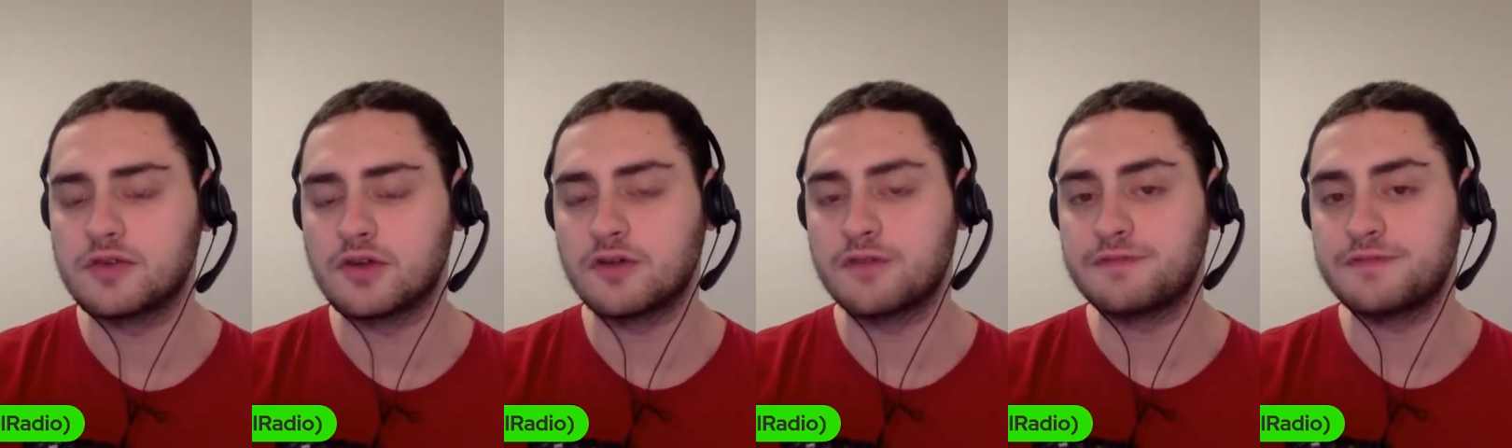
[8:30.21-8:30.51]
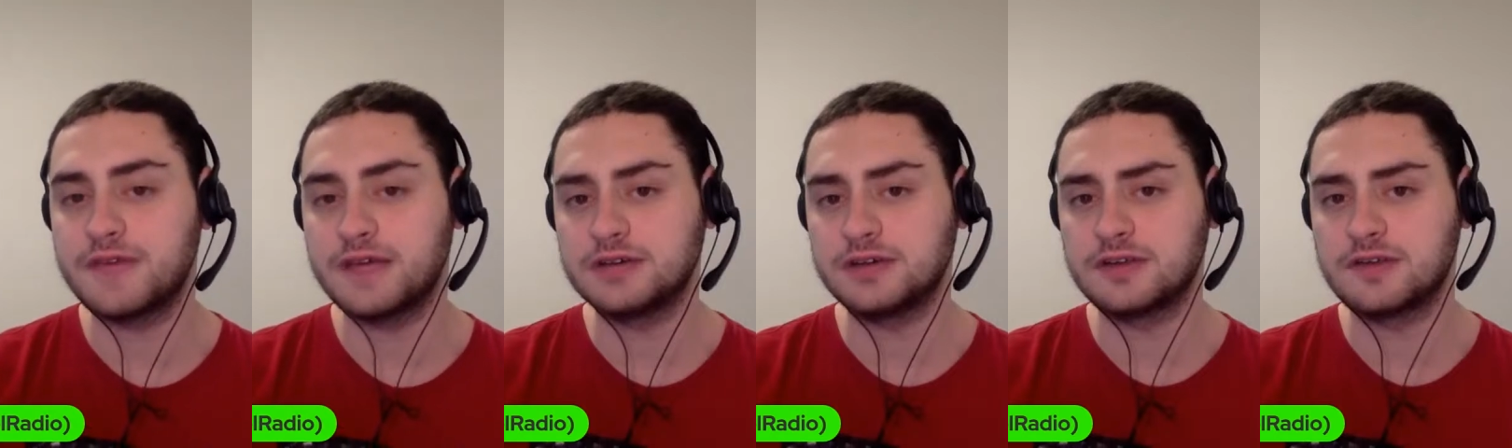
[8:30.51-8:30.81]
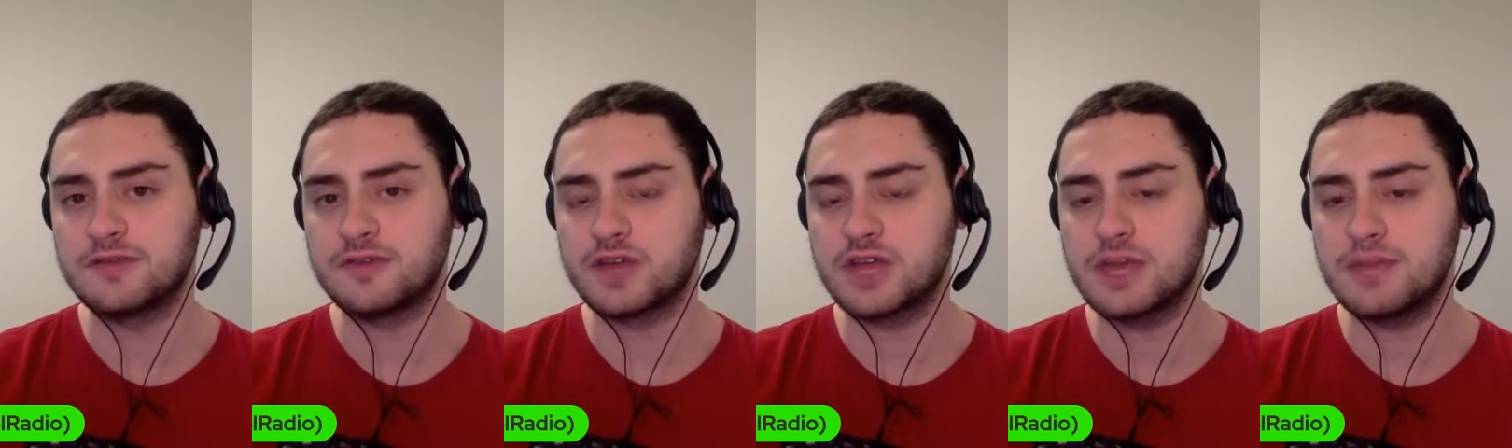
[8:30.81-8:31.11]
So
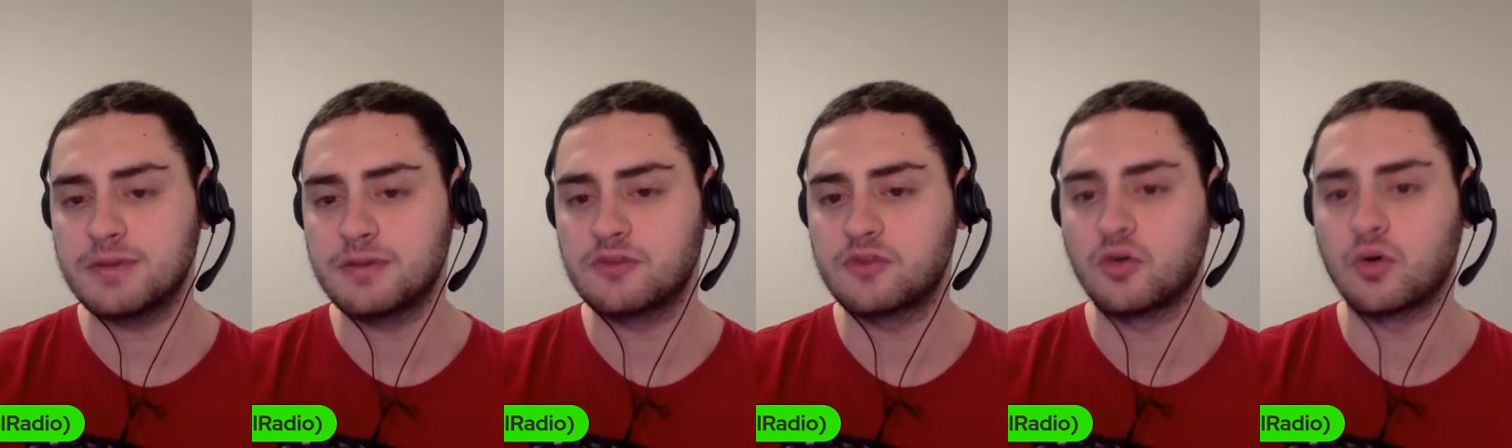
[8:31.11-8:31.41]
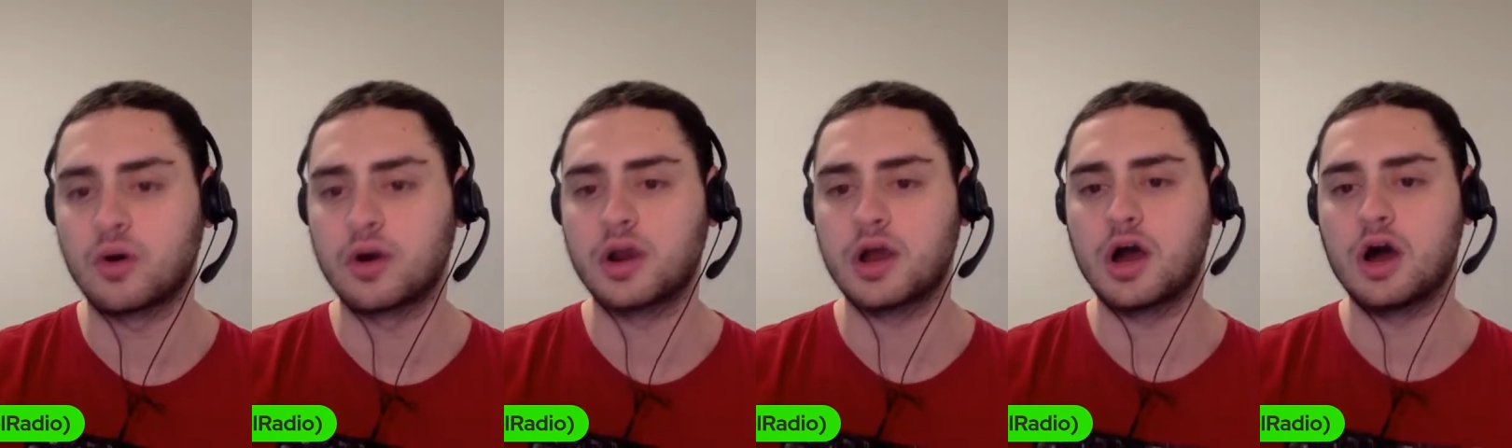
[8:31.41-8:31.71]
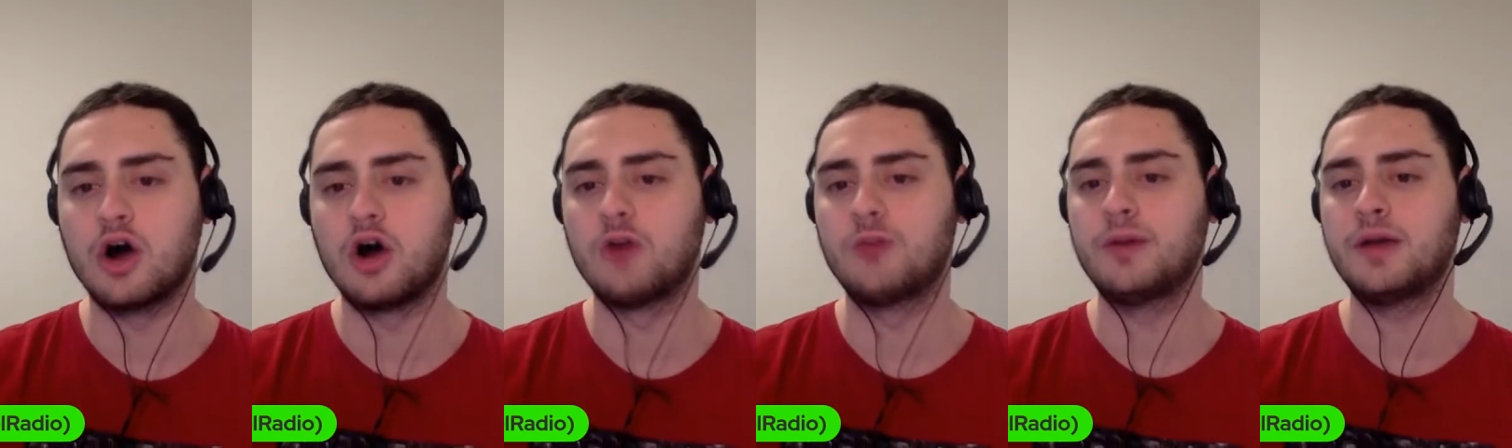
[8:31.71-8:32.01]
Felix, if you're keeping score at
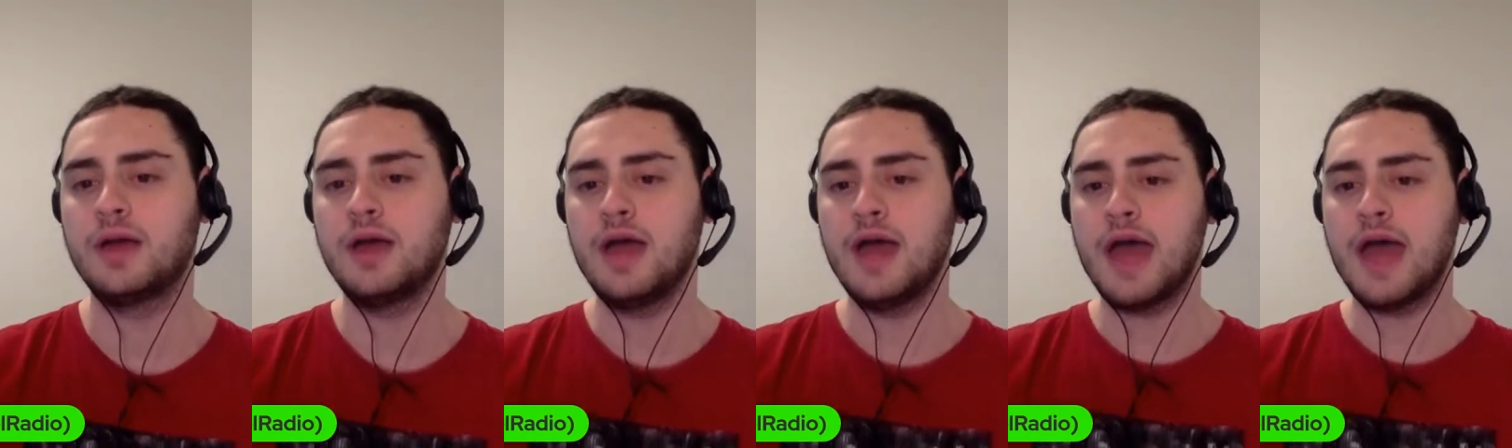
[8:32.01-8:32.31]
home,